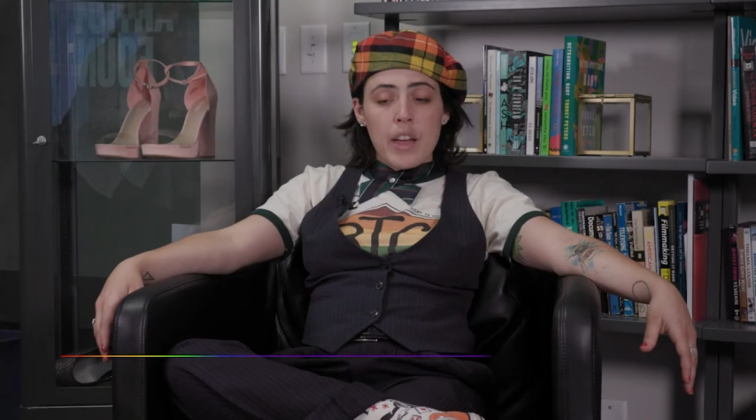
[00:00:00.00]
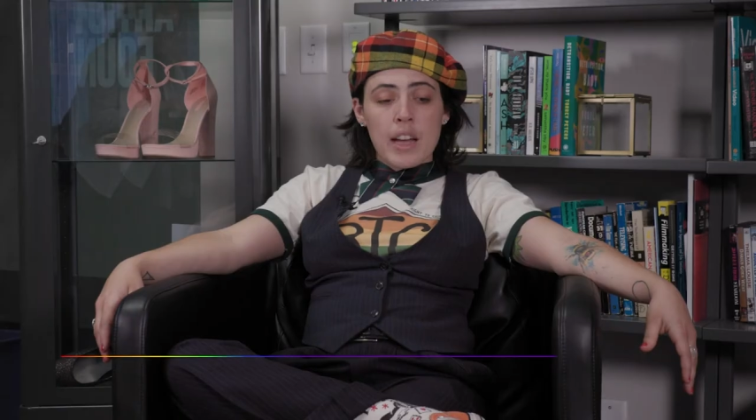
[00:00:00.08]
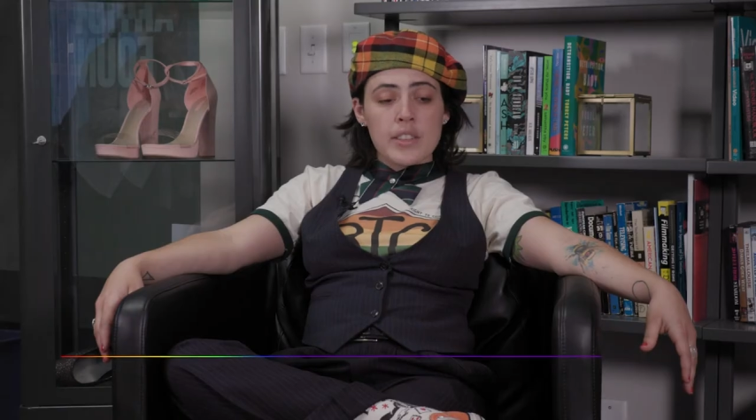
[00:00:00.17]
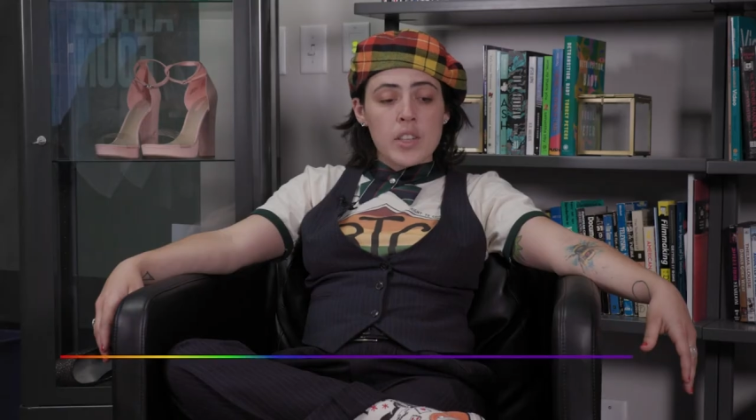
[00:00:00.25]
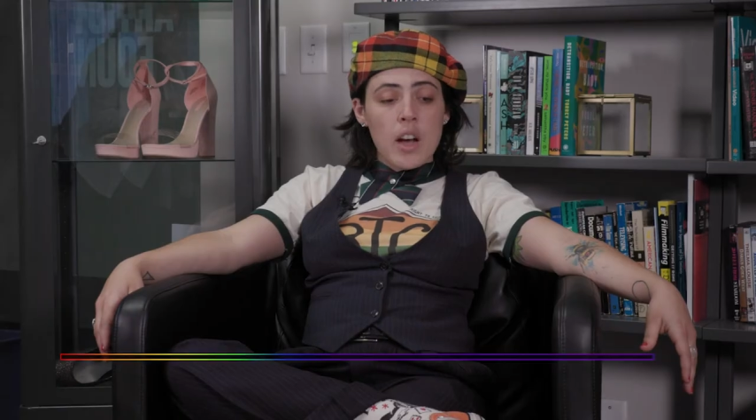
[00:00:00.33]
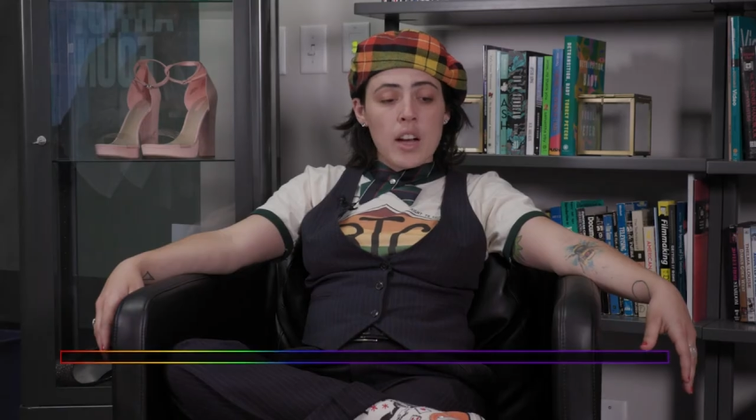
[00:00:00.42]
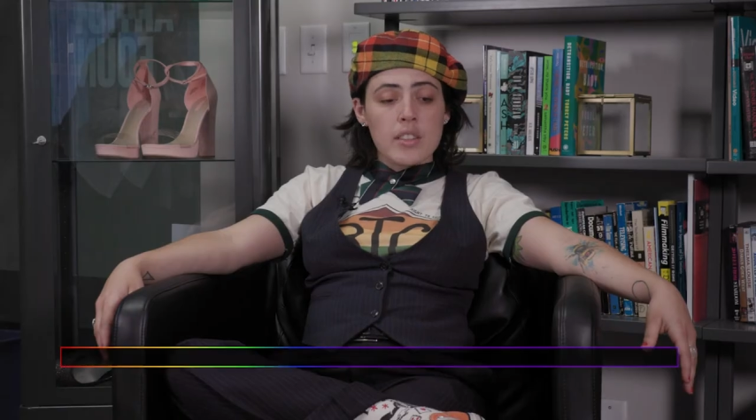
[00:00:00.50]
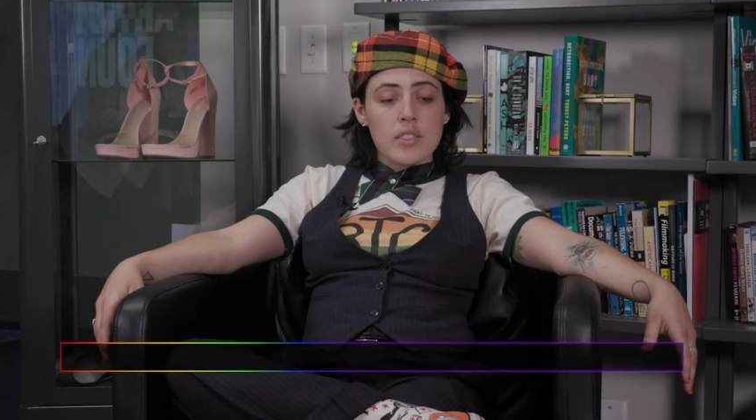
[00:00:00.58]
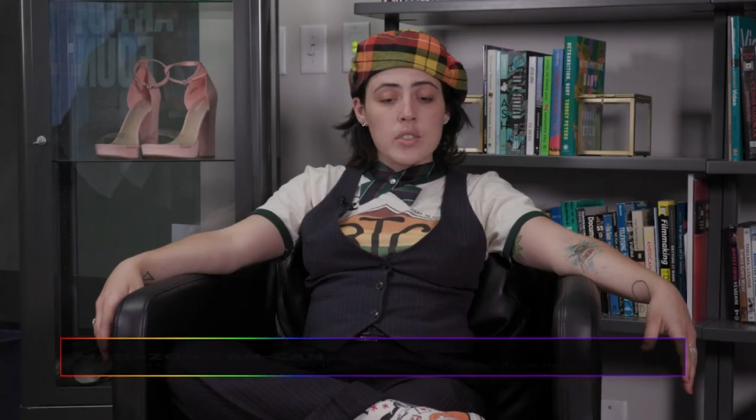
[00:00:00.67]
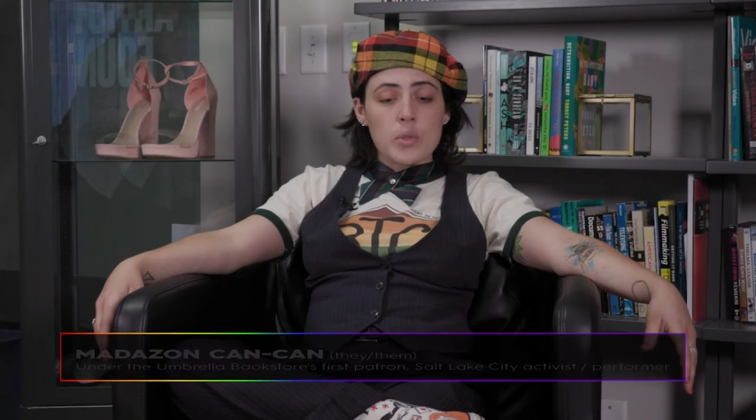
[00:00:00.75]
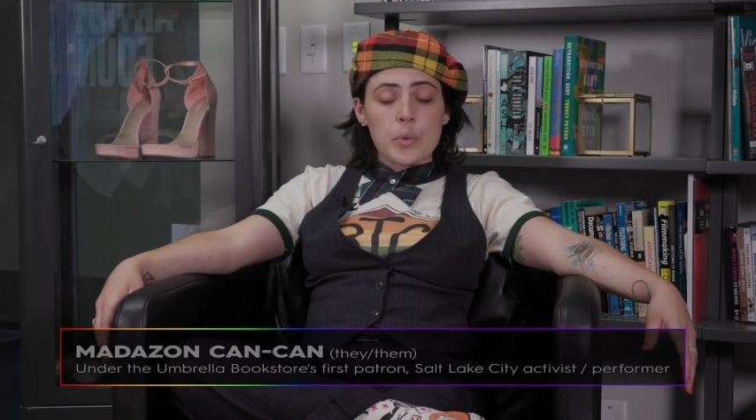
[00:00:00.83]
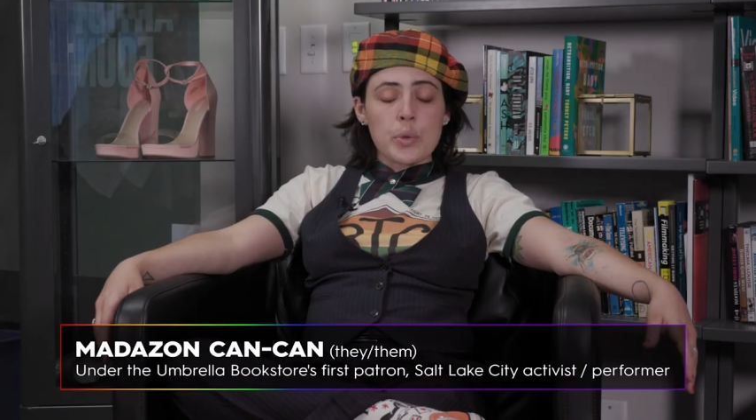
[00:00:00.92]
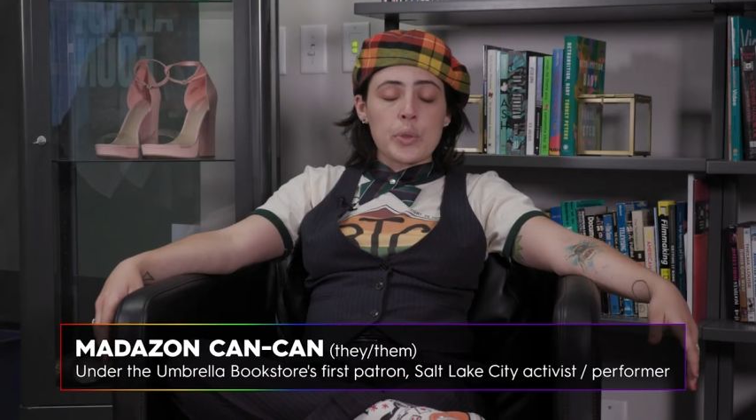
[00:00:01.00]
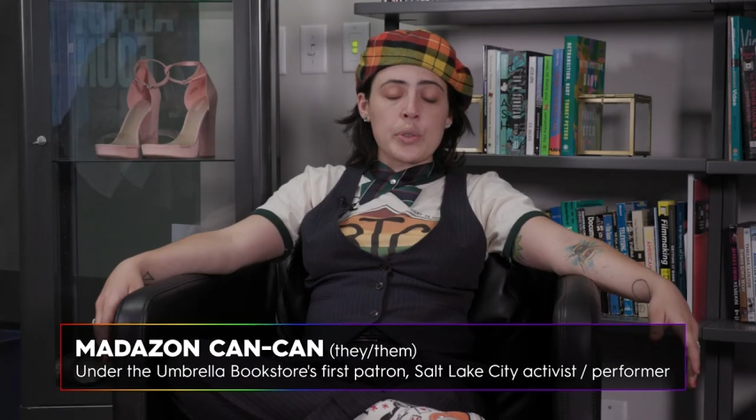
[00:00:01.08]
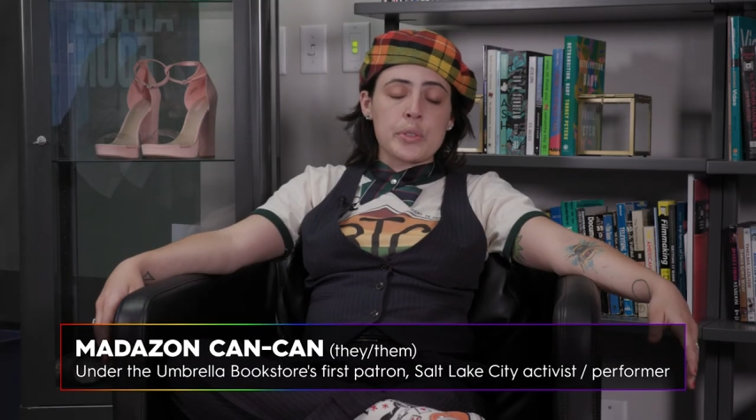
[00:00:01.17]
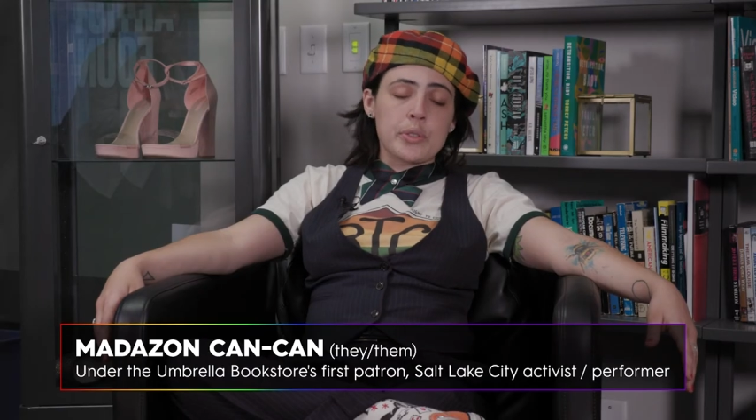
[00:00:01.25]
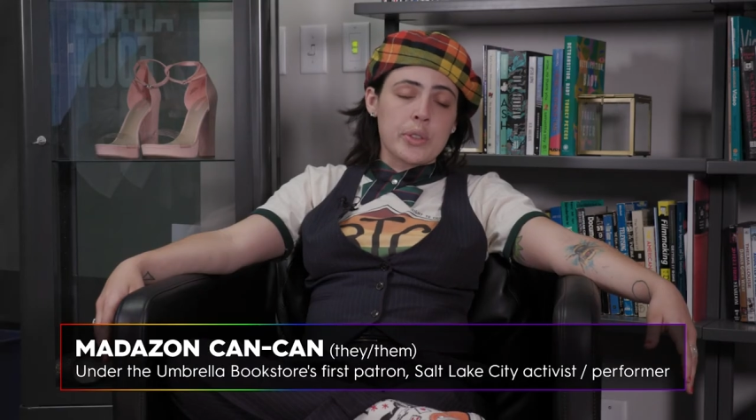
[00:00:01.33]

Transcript: I taught school